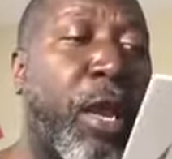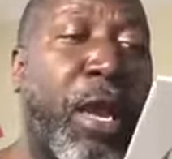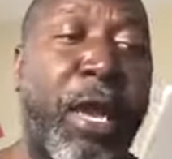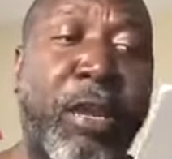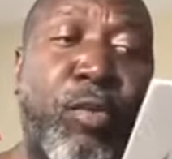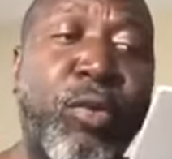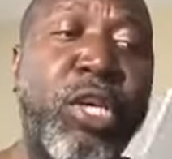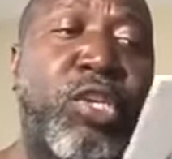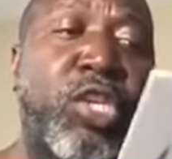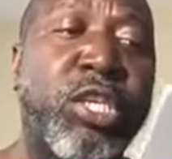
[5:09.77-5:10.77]

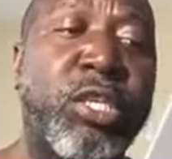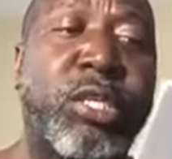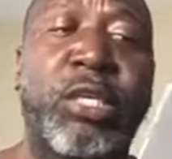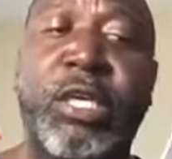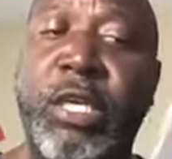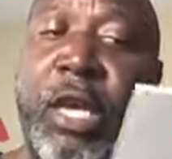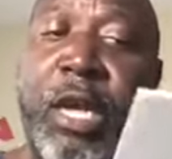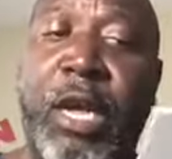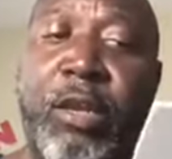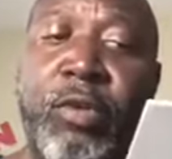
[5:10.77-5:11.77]
Aloysius, he
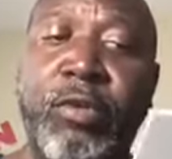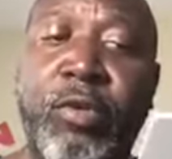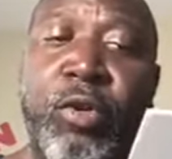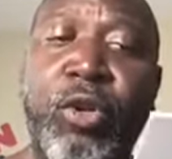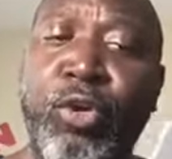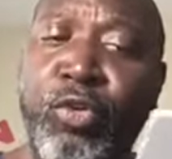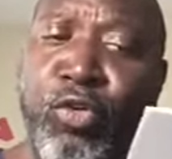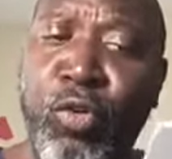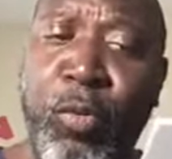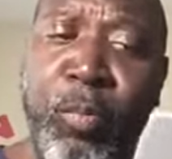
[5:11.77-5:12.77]
hollered,
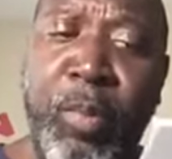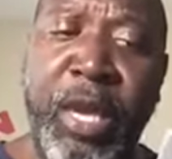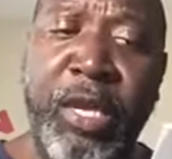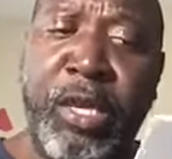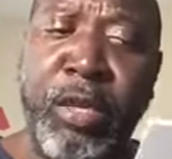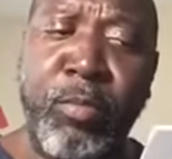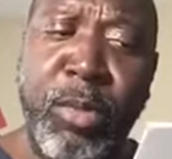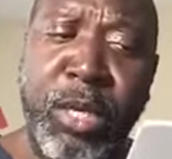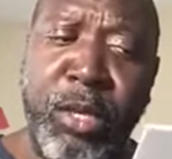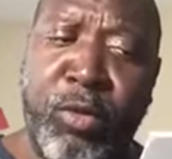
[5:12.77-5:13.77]
you are making
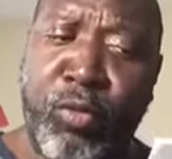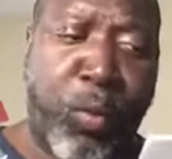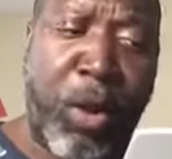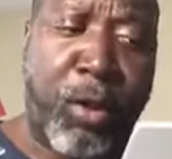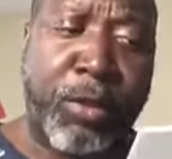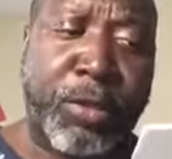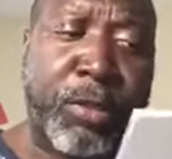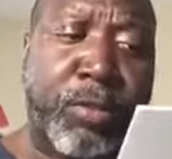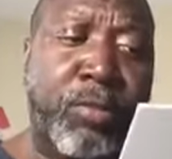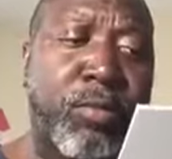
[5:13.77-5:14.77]
me
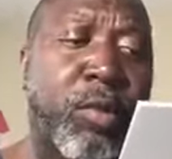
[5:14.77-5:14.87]
cross.